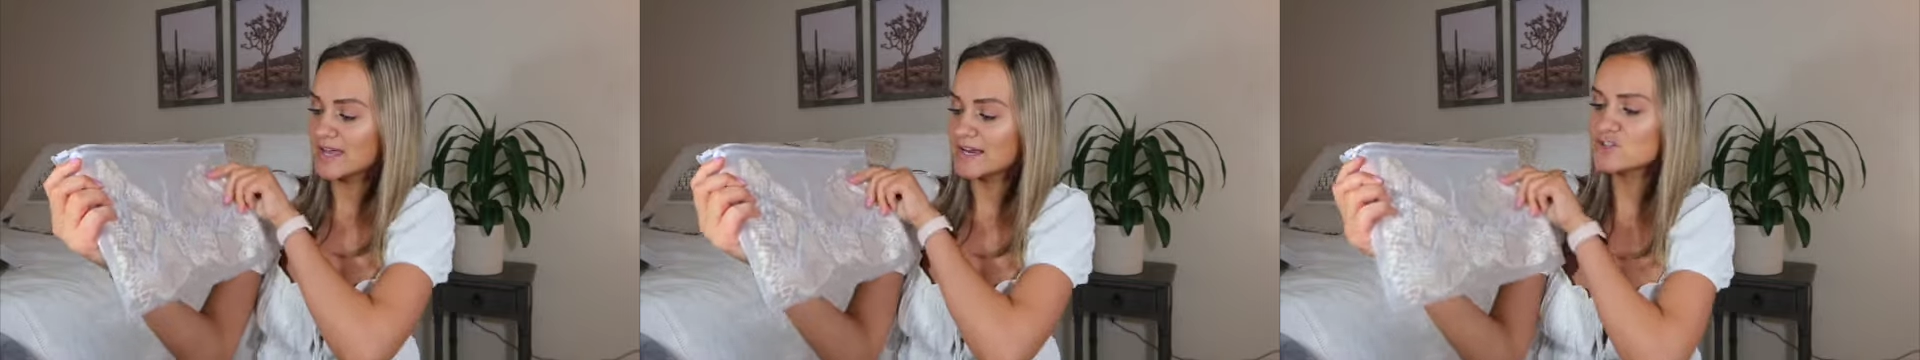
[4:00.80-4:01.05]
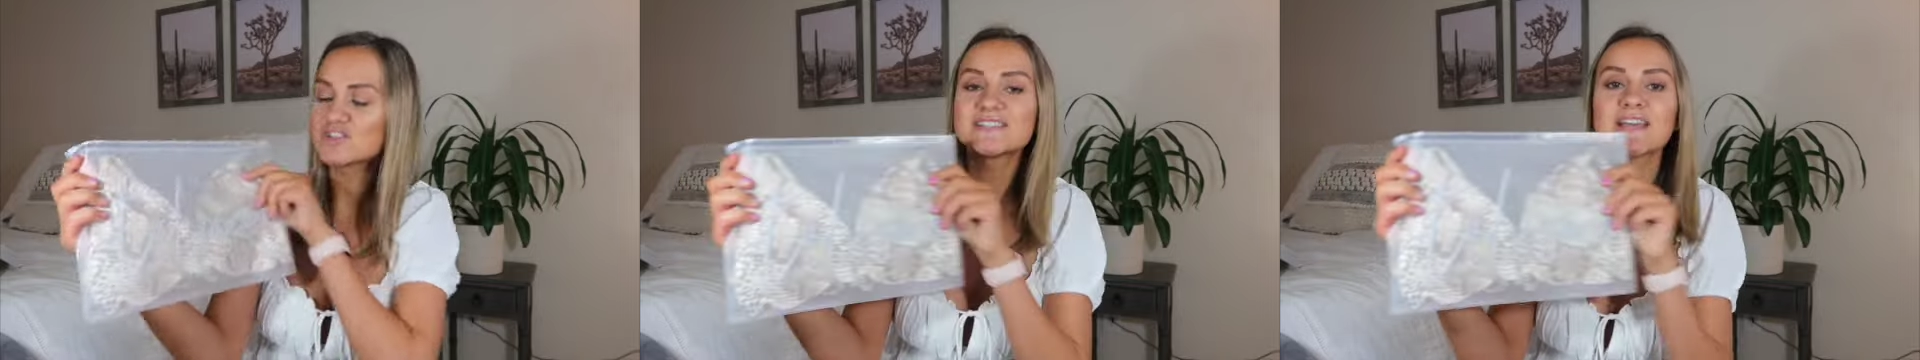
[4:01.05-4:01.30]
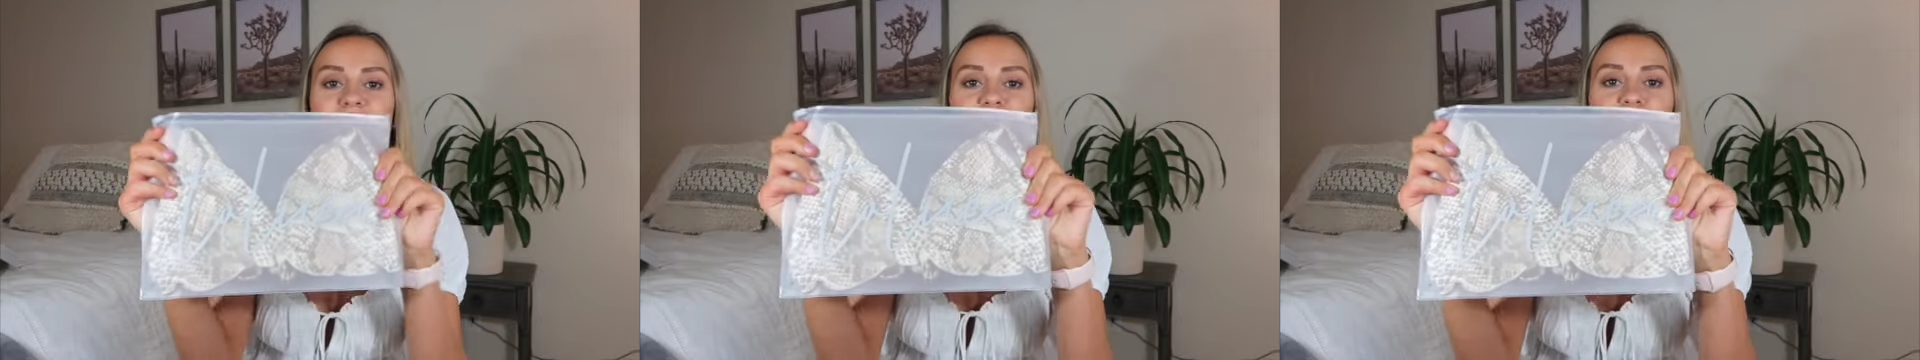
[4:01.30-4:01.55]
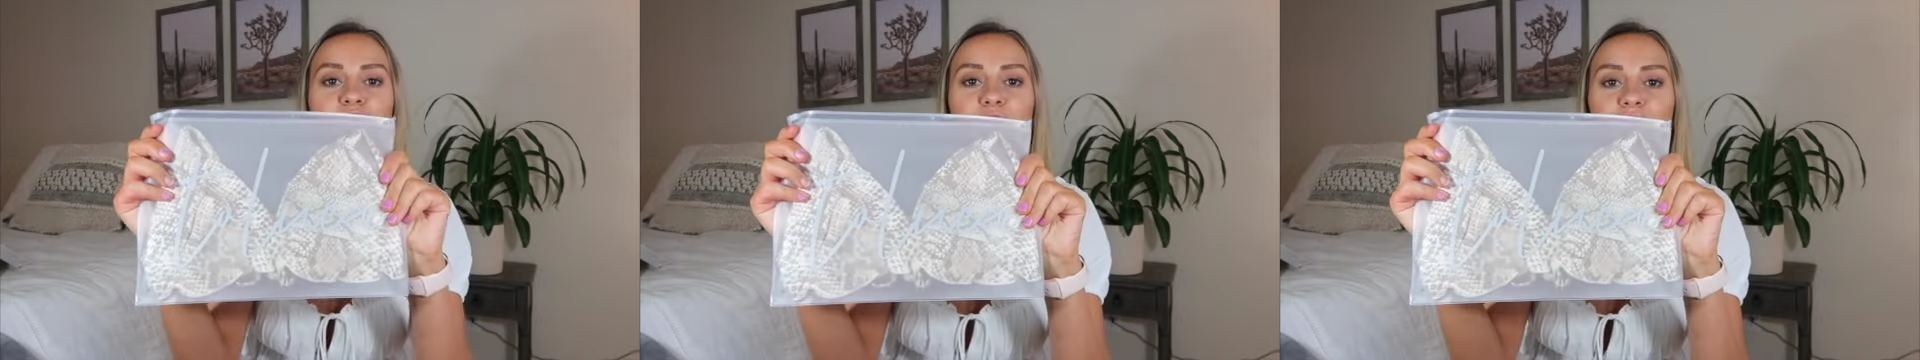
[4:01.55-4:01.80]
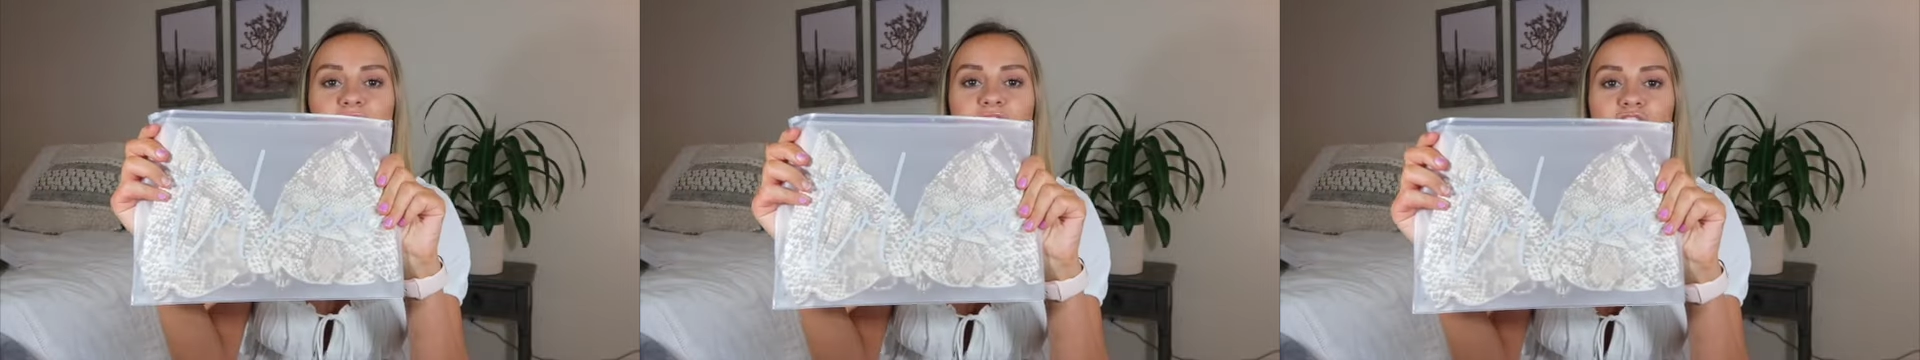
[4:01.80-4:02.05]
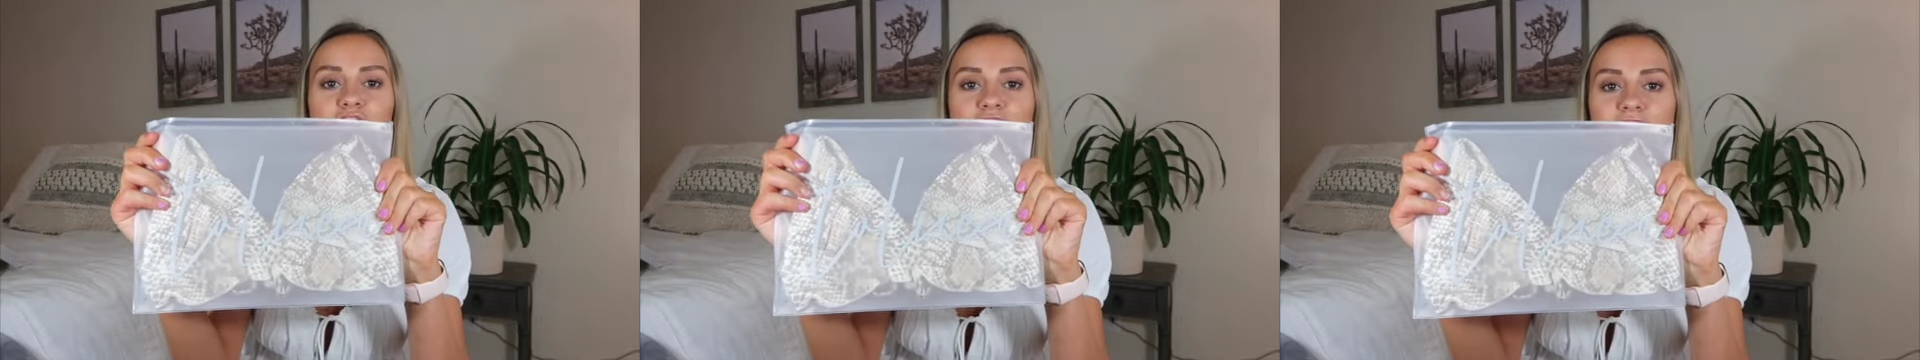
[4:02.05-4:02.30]
And it just says Toluca
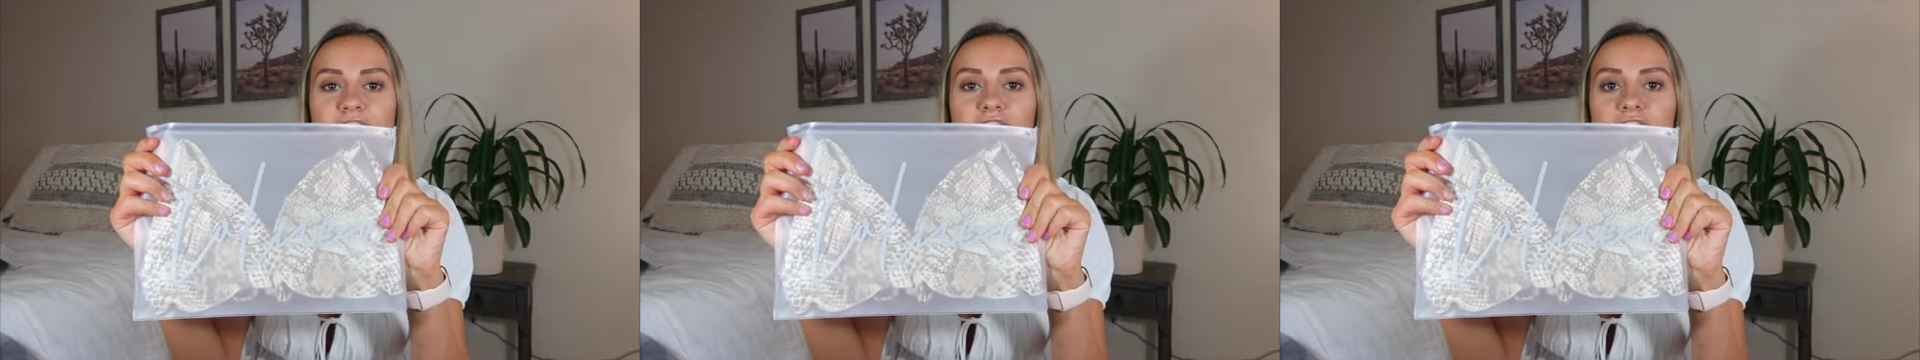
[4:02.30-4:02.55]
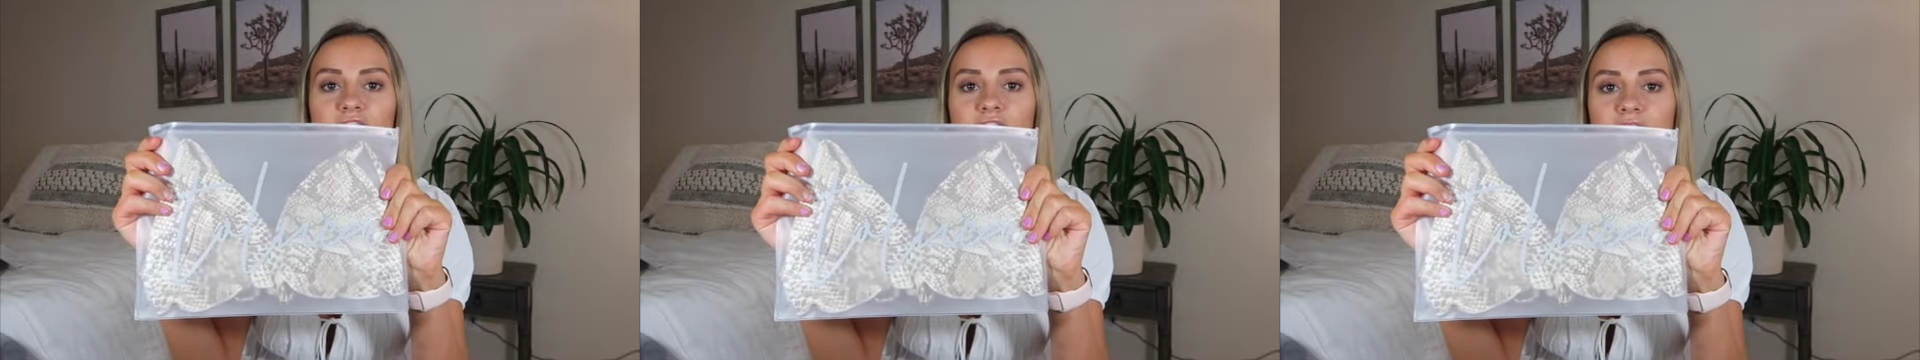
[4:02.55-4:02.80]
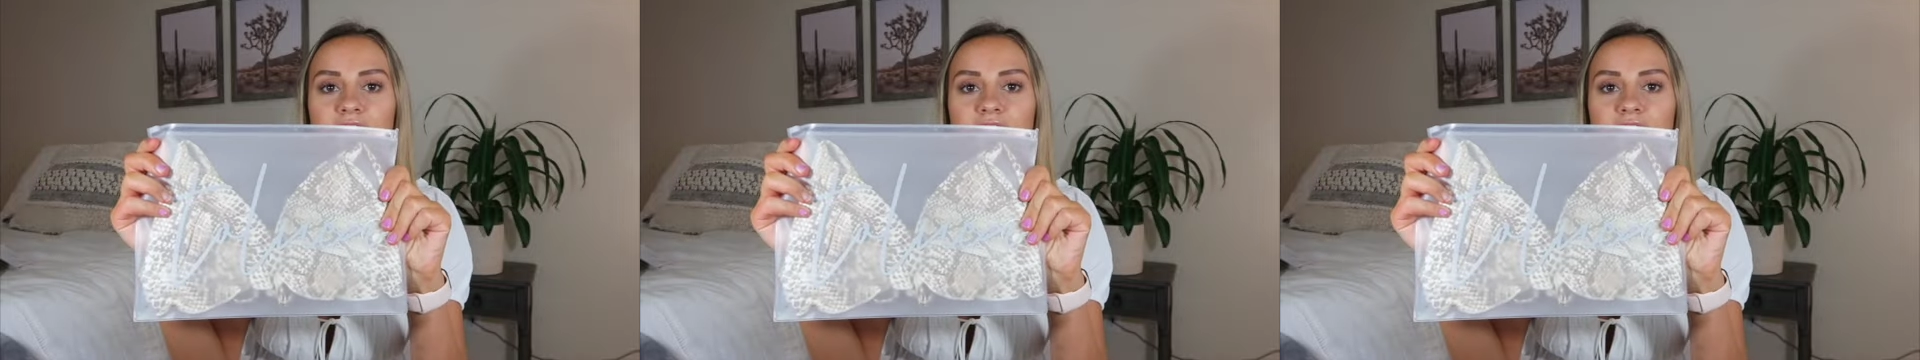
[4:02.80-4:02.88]
across the front.